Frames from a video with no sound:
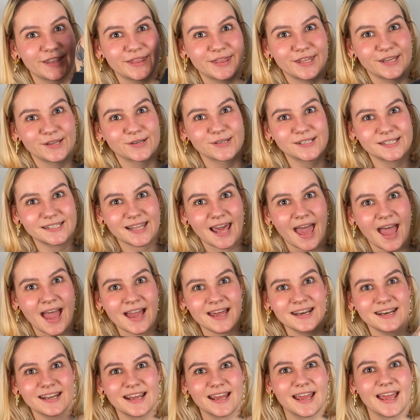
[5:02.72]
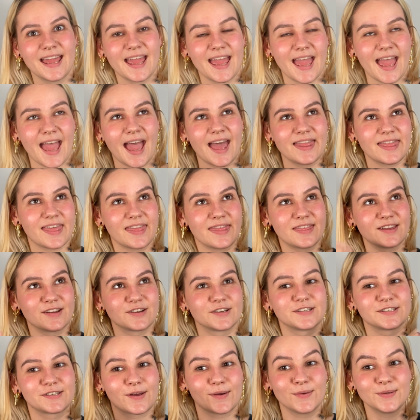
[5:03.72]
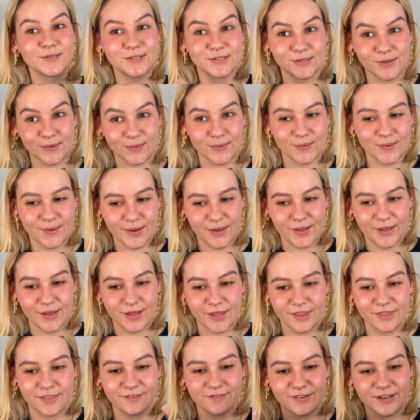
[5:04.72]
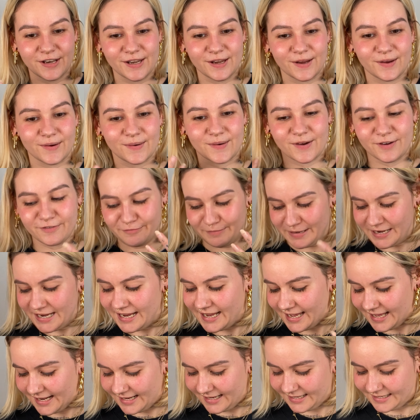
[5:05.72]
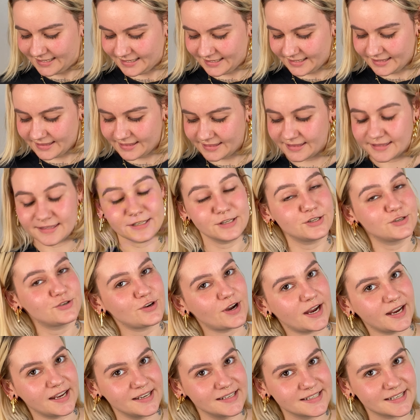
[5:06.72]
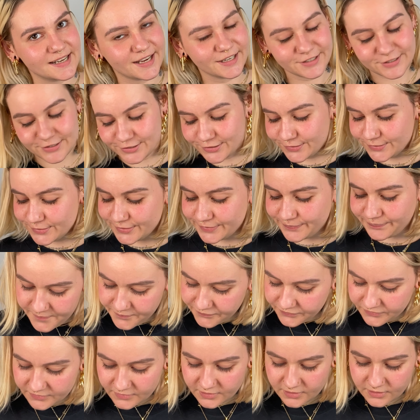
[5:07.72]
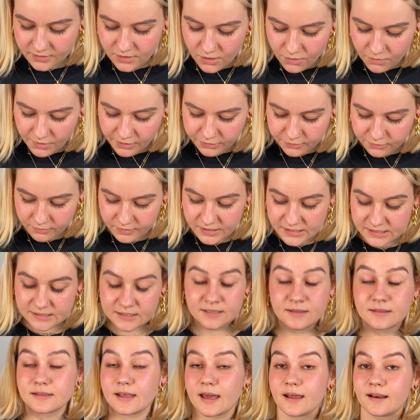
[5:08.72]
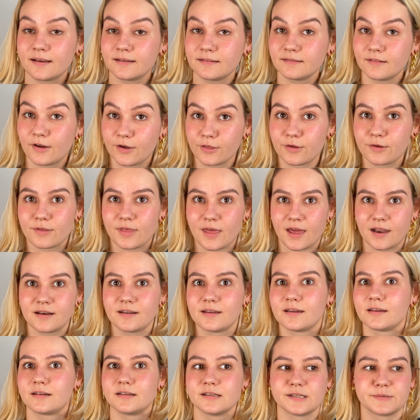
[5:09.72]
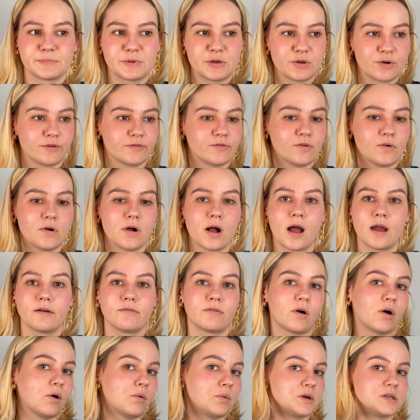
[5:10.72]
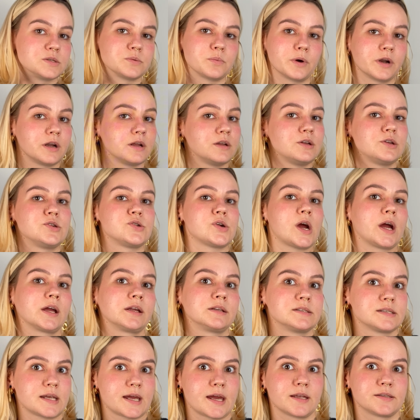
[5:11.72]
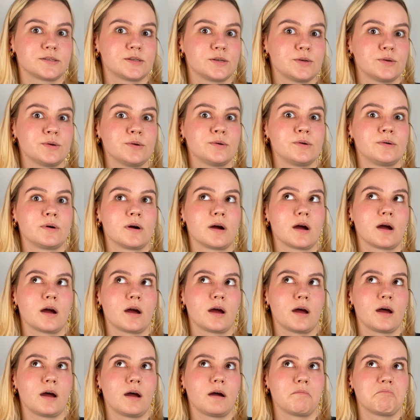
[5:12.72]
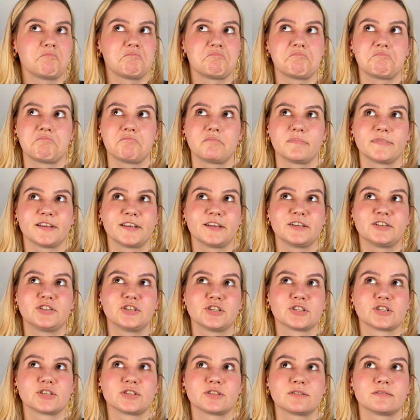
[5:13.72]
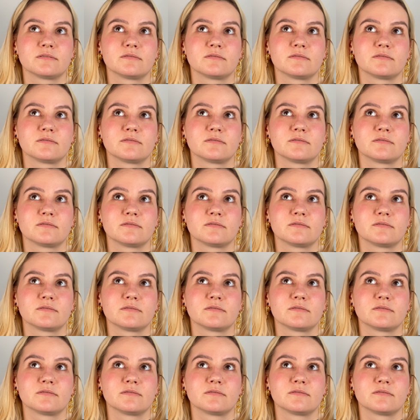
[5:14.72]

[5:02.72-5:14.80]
there's that. And then there is also the video of me getting this dragon tattooed. No other reason than other than it is beautiful. I've always wanted a dragon tattoo. It just